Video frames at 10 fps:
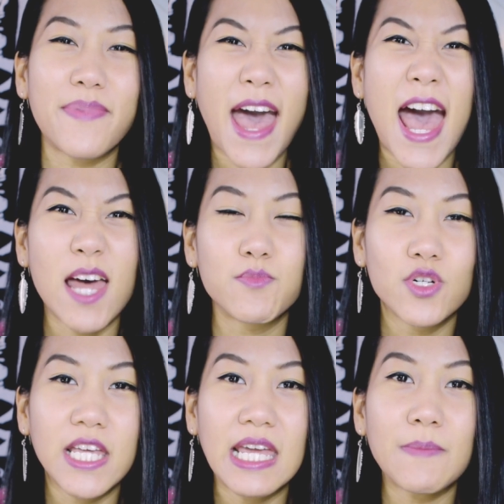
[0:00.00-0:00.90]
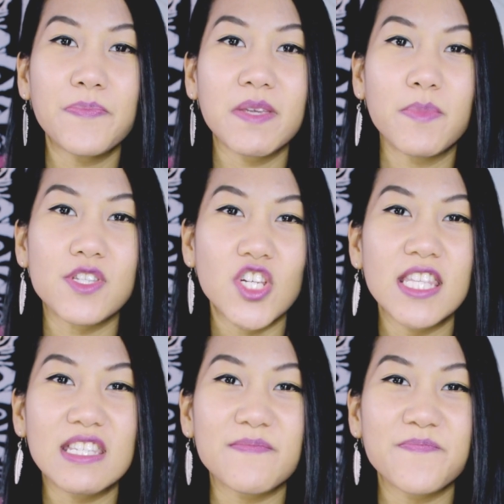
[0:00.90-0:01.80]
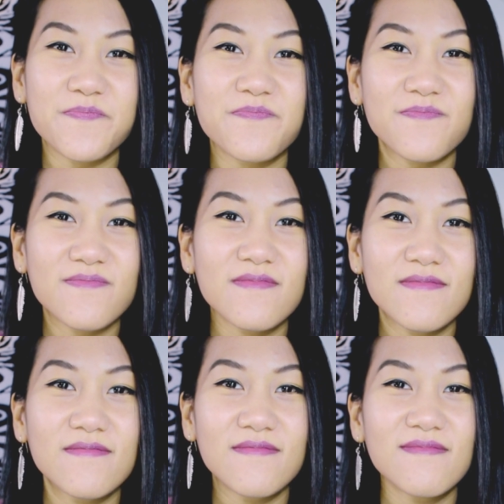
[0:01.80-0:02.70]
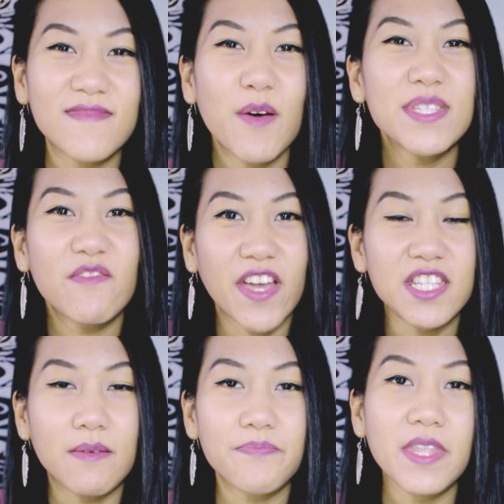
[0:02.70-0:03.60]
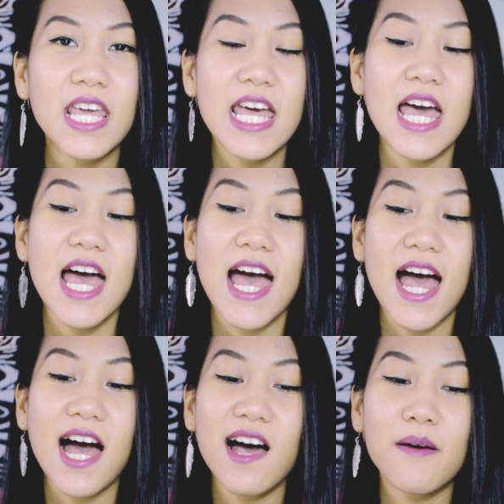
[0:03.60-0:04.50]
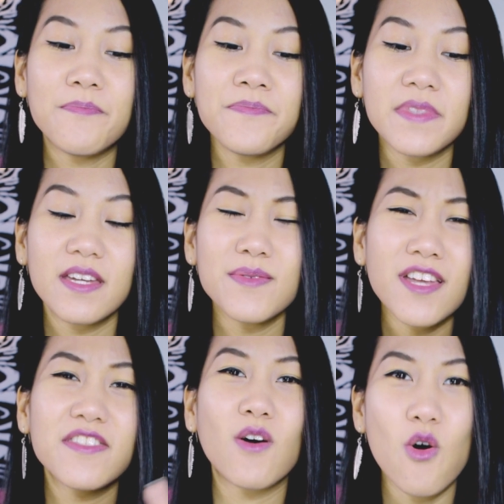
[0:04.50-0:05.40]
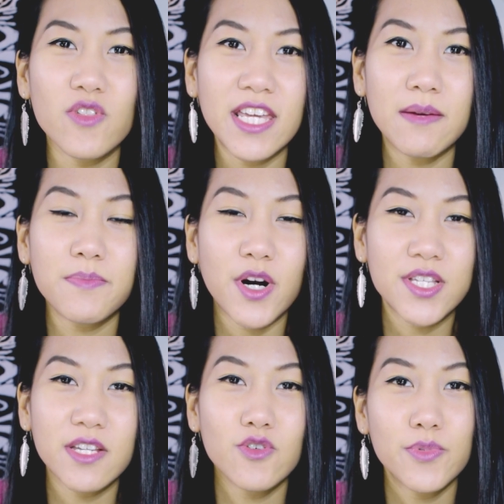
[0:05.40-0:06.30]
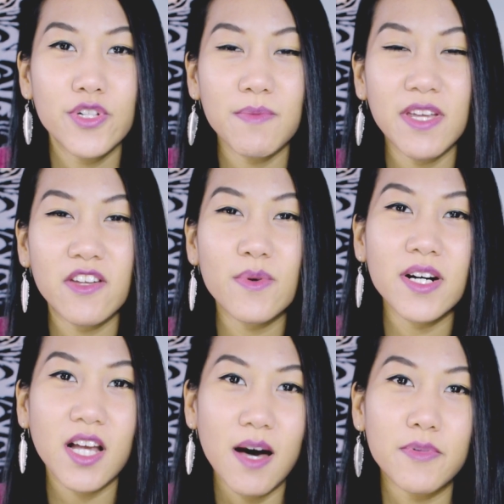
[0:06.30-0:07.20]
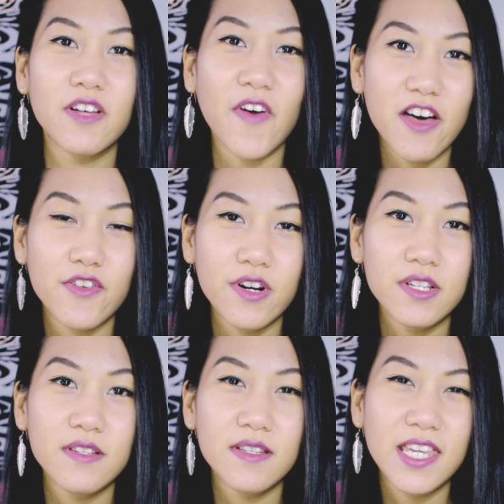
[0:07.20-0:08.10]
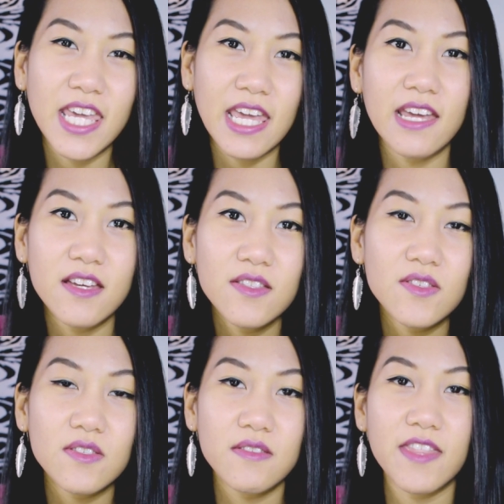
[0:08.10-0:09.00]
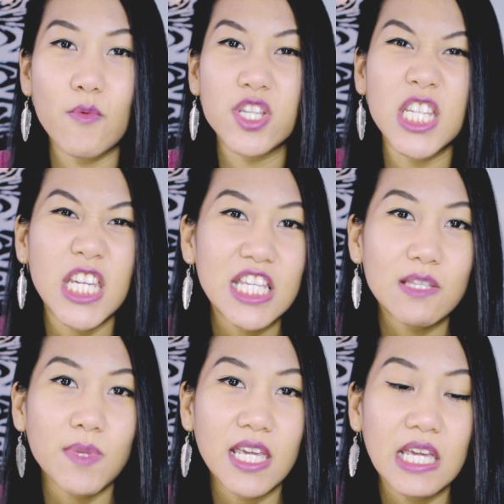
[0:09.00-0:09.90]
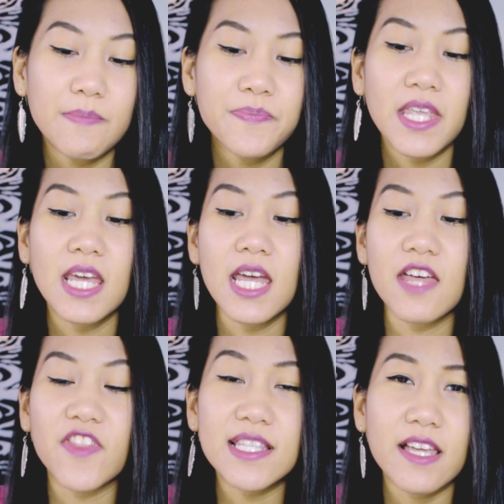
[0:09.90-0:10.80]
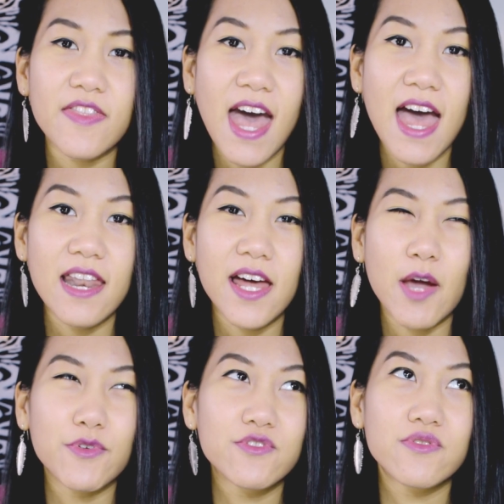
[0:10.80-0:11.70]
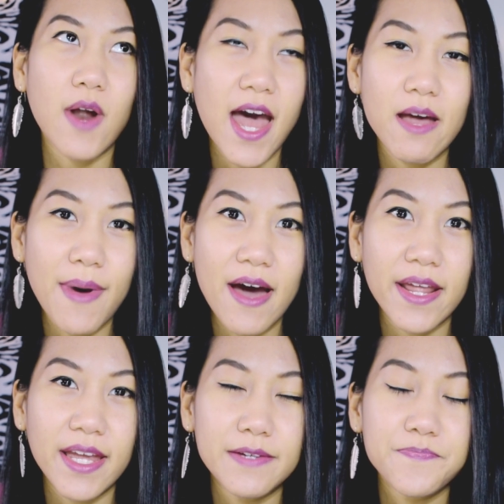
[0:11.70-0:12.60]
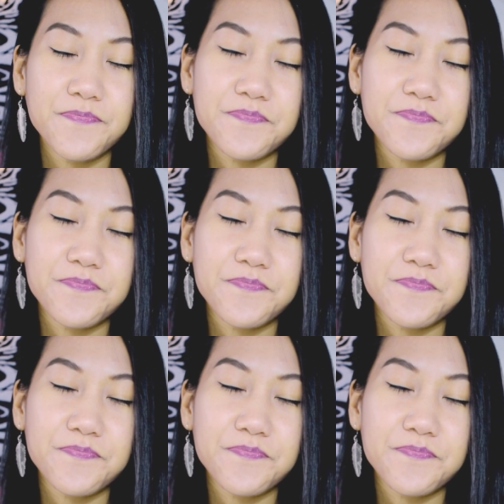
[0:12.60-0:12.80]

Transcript: bad bullying, but just I was the victim. Um, and I was not the only person who bullied me. There were a couple of other kids that would tease me, and things like that, and I would cry about it.